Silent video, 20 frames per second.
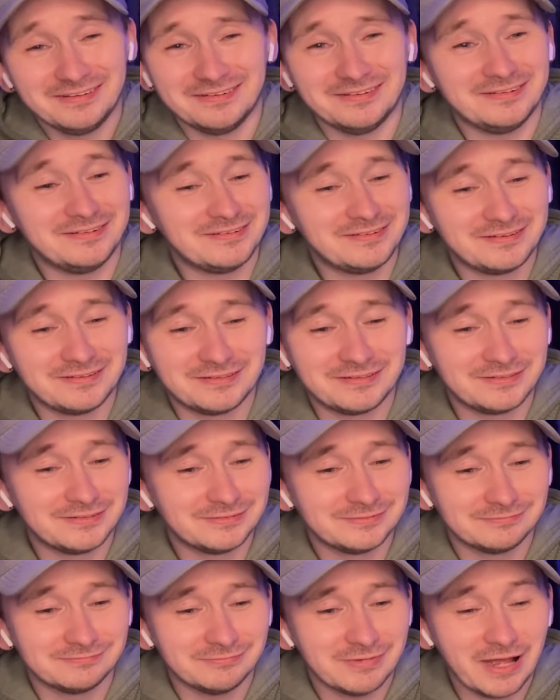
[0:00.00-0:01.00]
Oh.
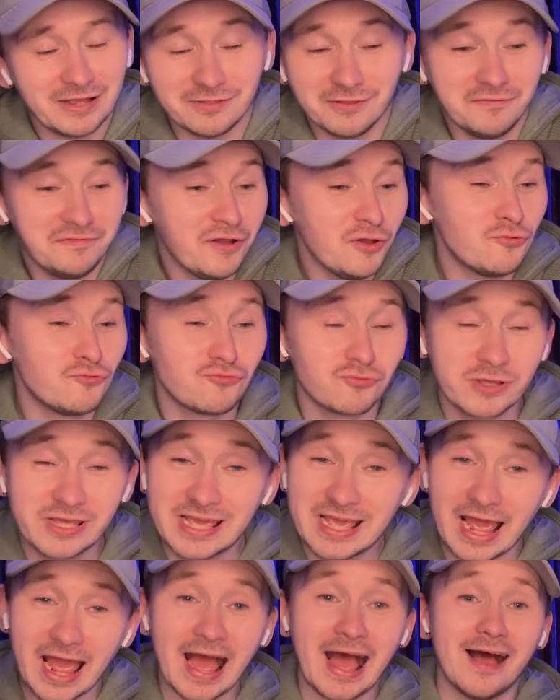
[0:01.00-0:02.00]
I love how
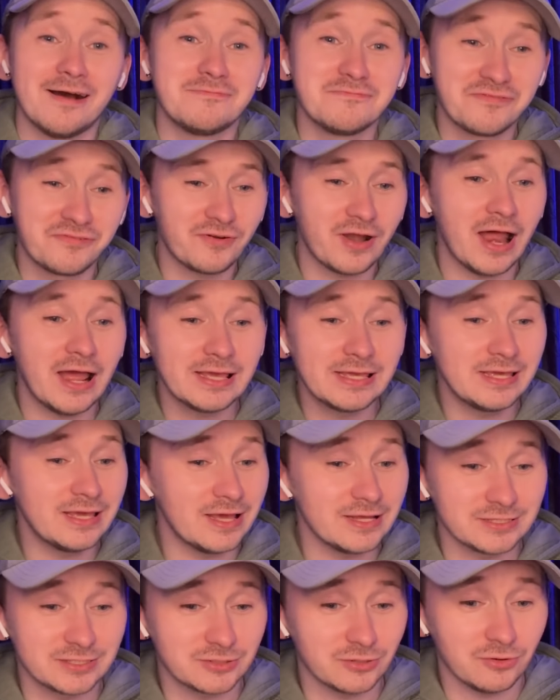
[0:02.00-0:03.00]
calm Frankie
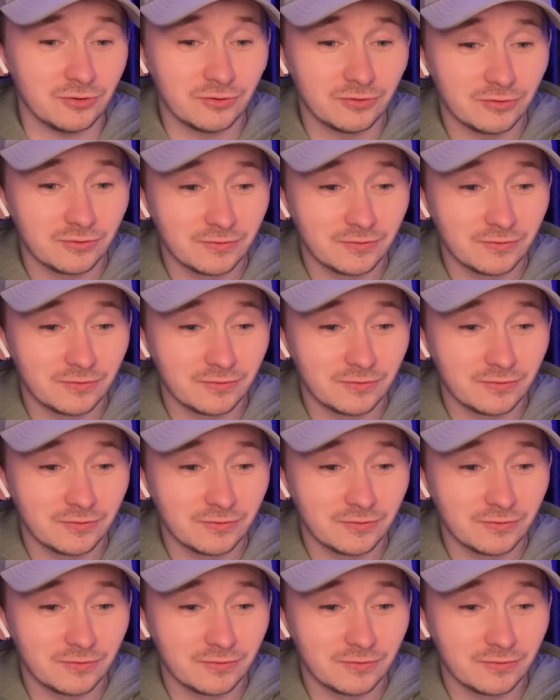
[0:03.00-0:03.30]
is, though.